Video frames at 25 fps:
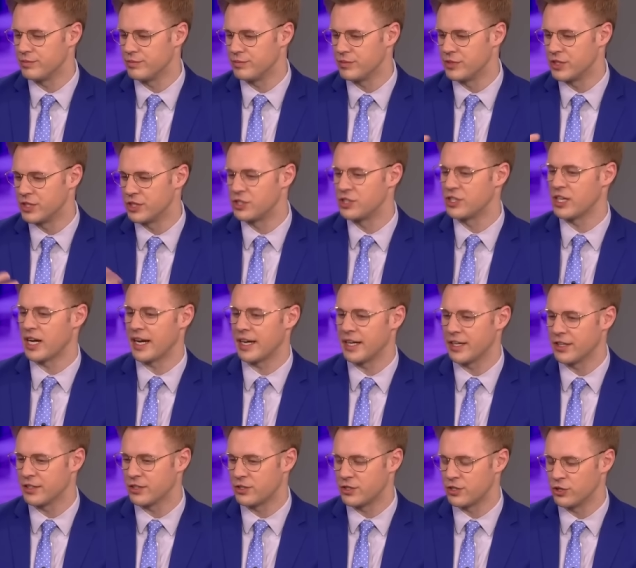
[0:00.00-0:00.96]

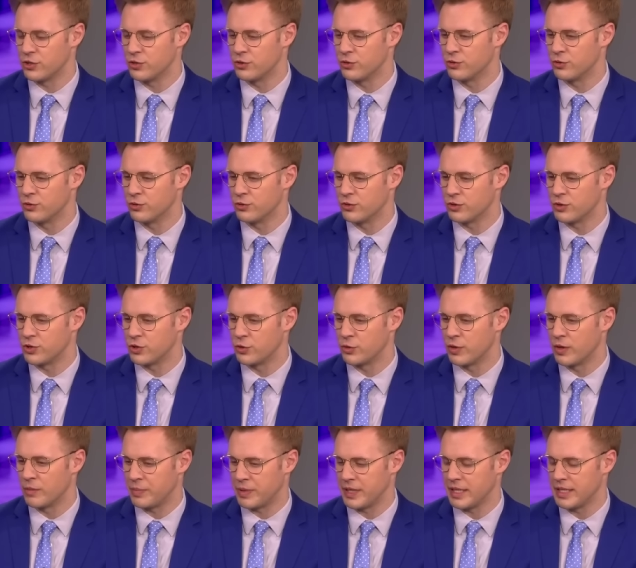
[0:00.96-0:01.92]
desire to
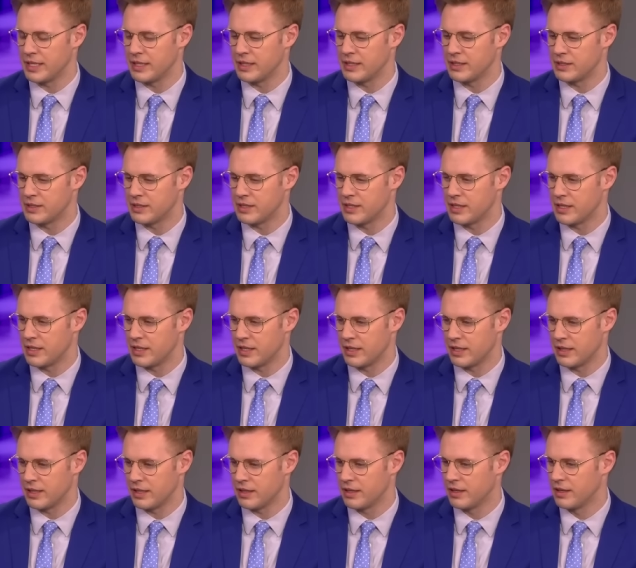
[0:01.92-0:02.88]
appease
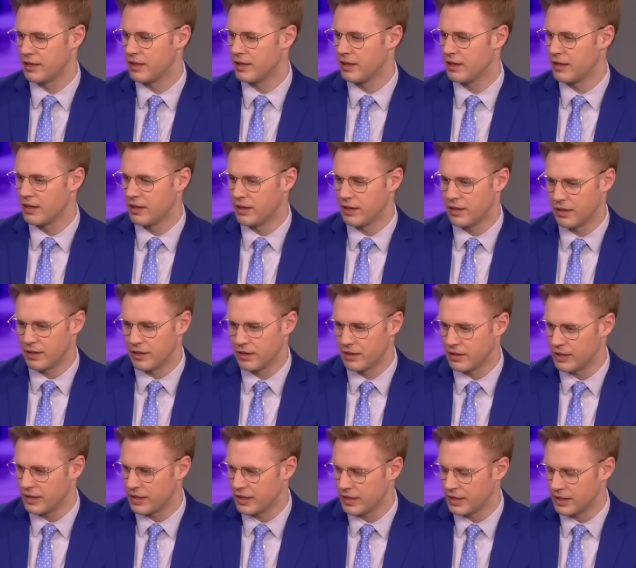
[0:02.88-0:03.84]
the
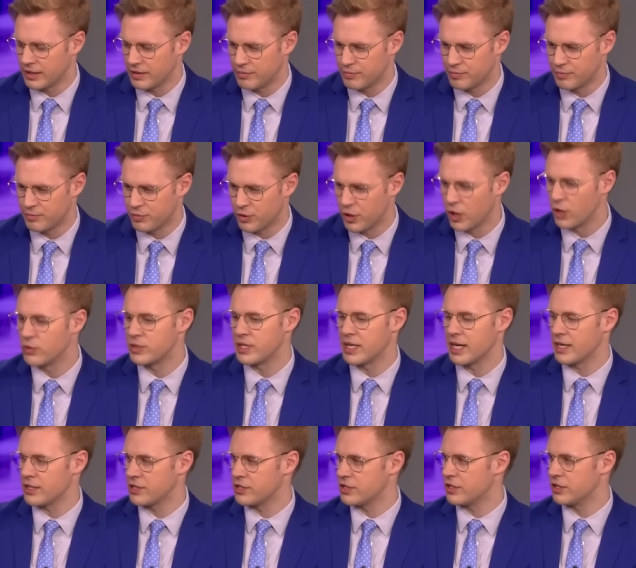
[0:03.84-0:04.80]

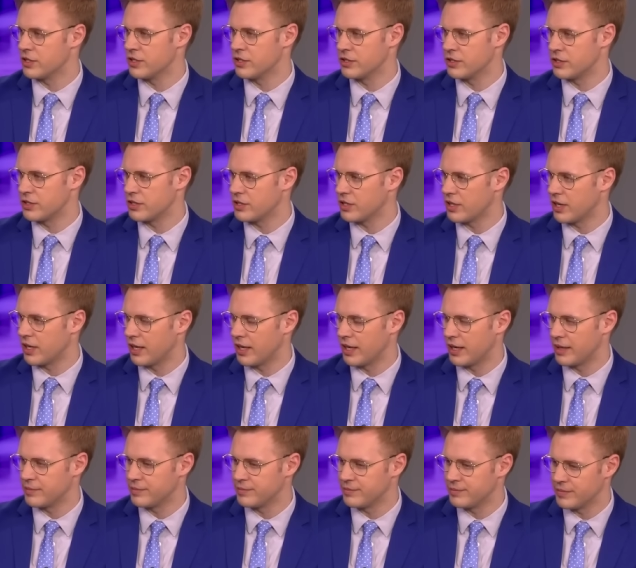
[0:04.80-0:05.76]
protesters
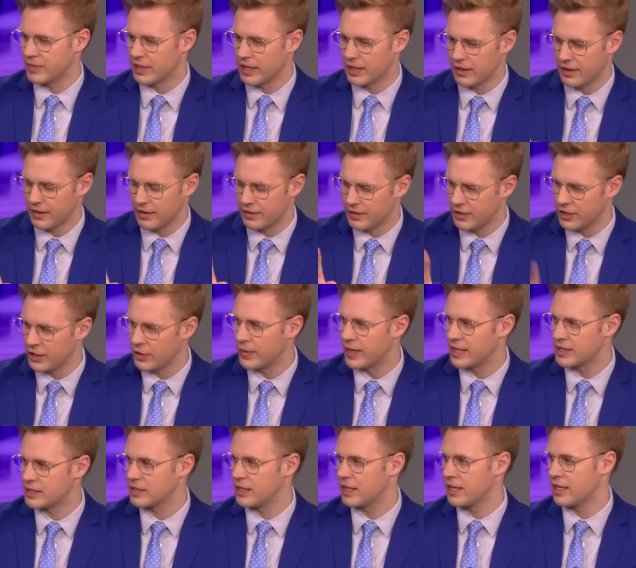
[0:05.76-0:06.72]
in the
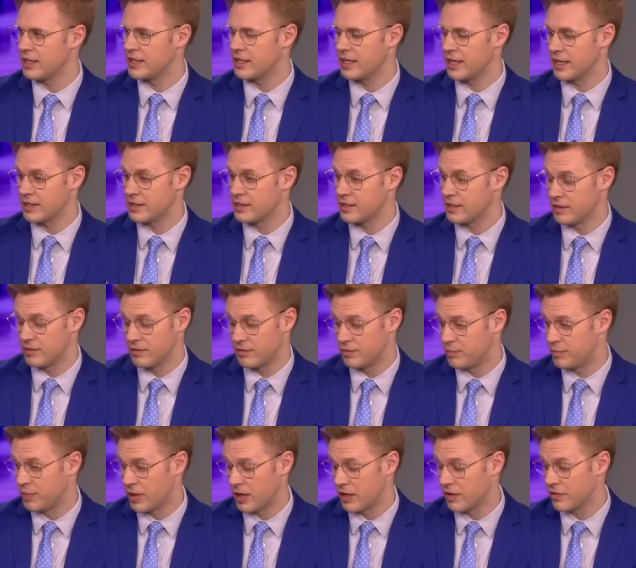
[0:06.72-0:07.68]
U.S. context,
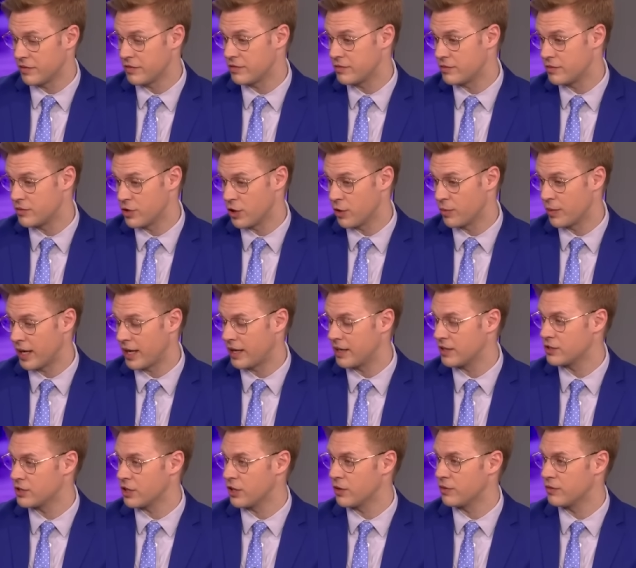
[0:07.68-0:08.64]
part of Joe
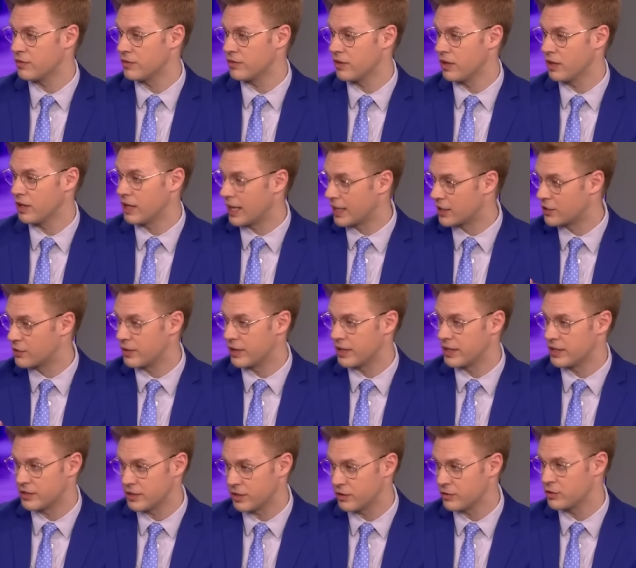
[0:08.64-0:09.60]
Biden's own
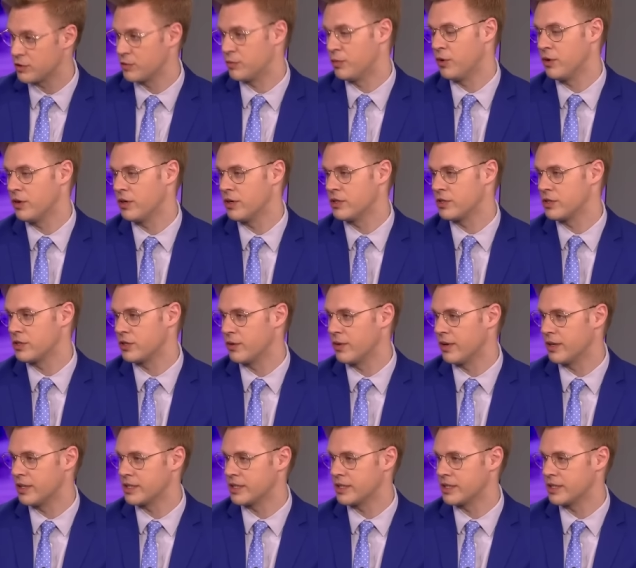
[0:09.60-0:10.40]
electorate, his own supporters, who are